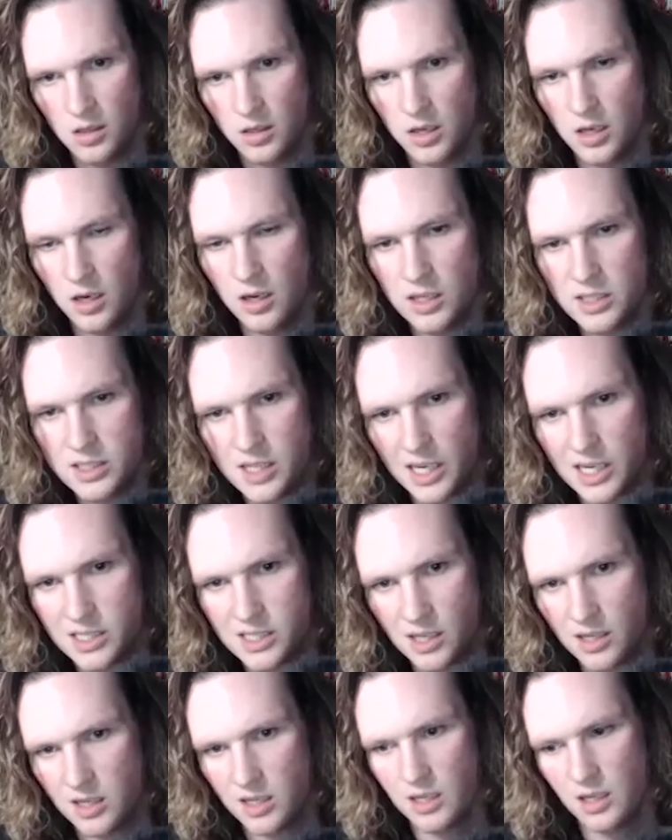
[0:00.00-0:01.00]
Can I say
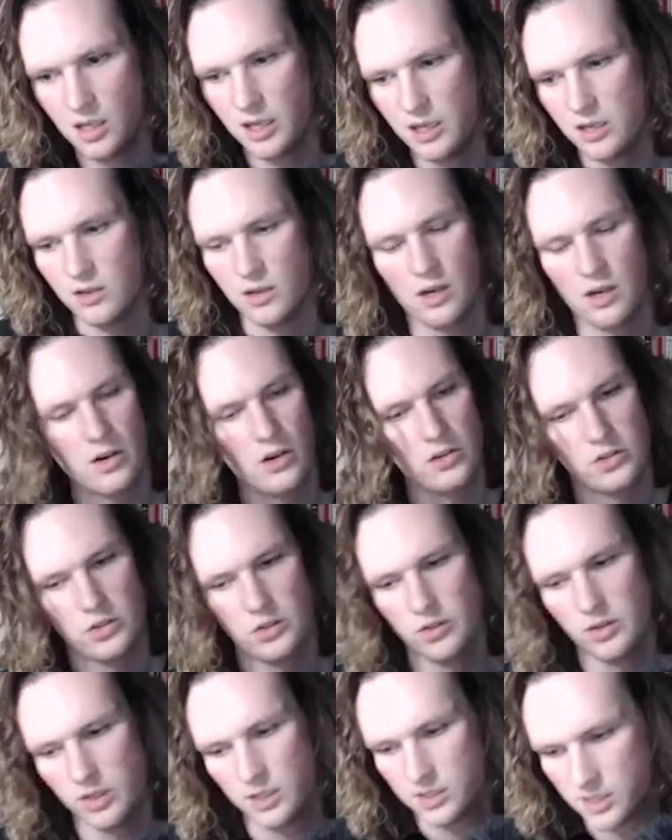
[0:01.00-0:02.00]
something, Liam? I got
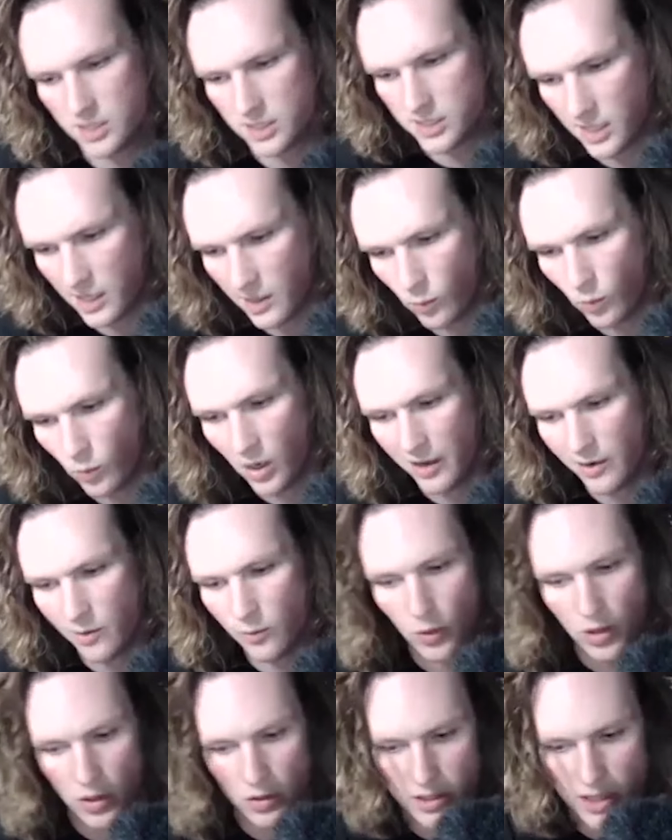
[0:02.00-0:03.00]
2 things to say. One,
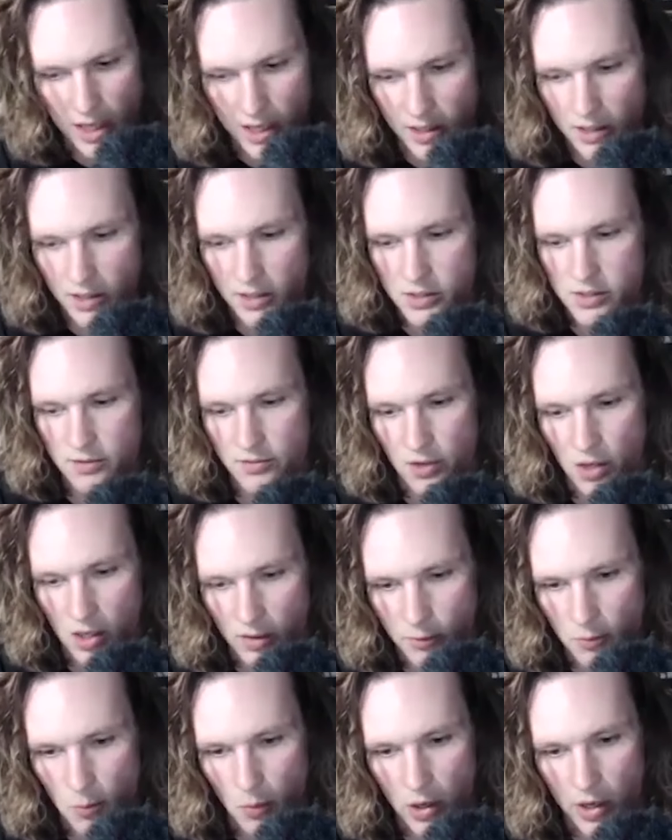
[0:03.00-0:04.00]
well done. You
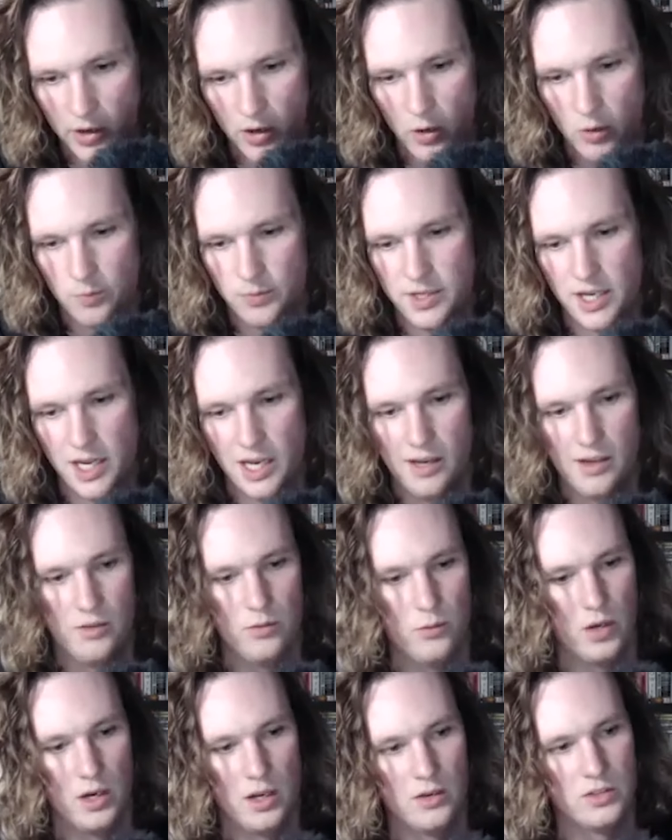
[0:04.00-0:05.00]
survived my hometown
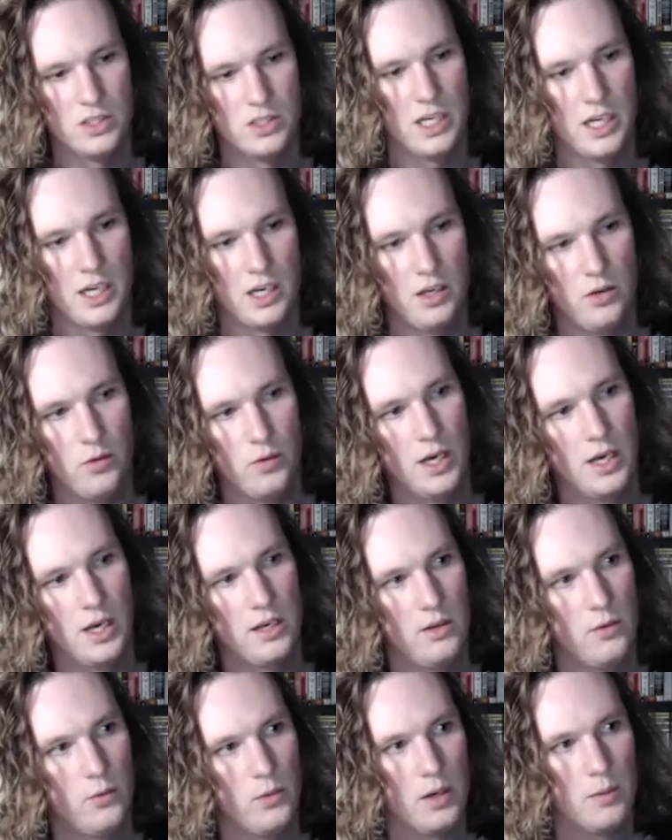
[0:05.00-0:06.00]
when I was checking you out.
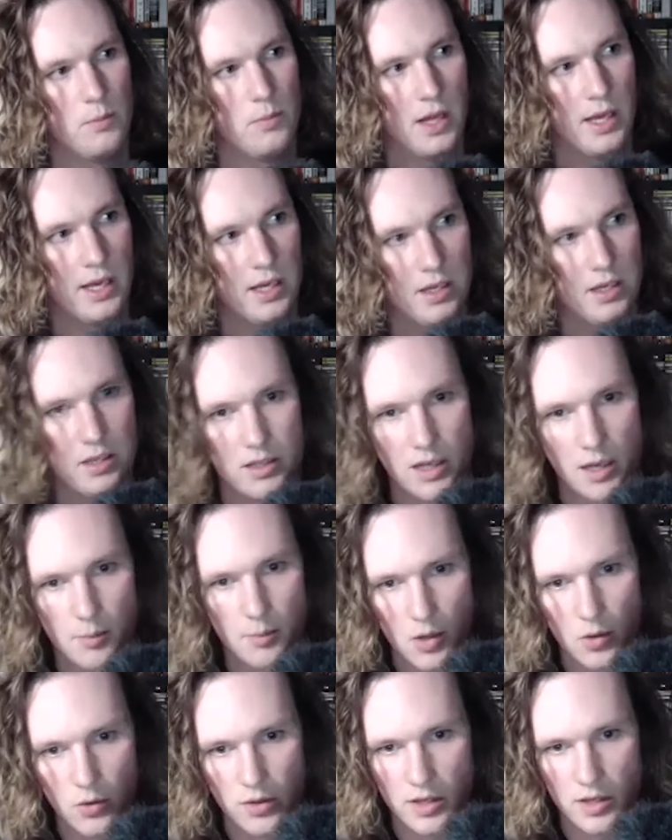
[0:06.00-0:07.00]
You went and played in
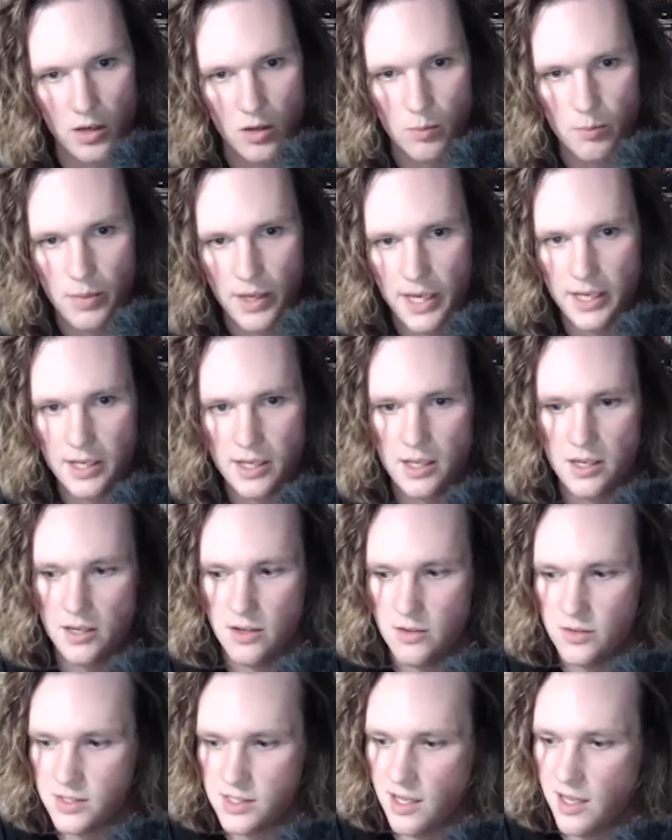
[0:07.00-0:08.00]
Dubbo at the old bank, and
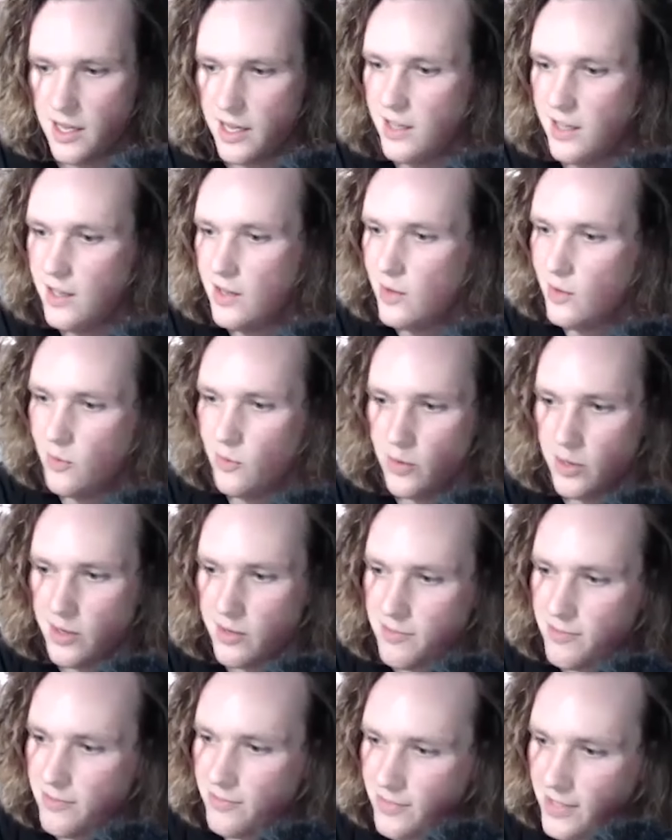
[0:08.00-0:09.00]
I was like, what a
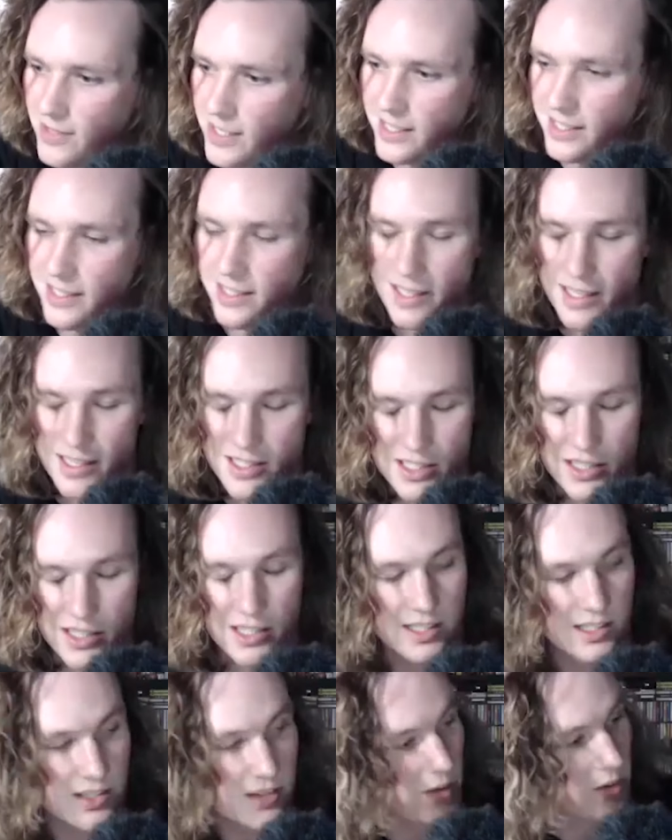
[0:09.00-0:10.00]
fucking legend.
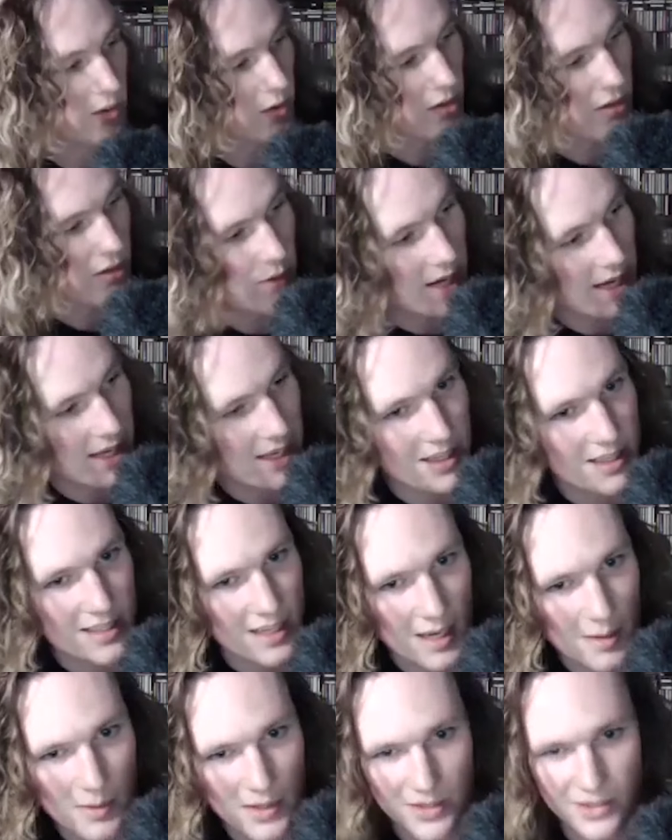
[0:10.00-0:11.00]
He's gone all the way to
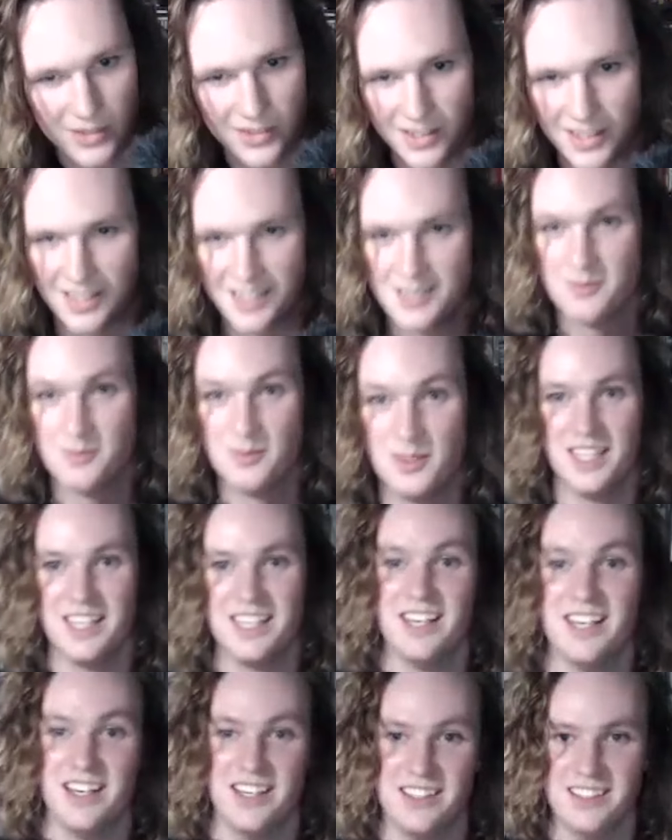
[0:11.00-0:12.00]
Dubbo to my,
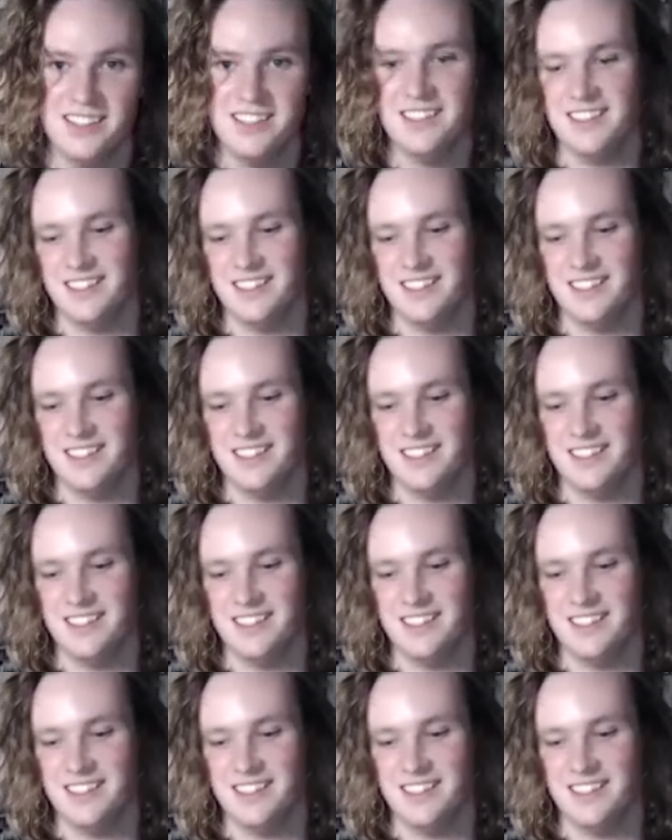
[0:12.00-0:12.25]
you know.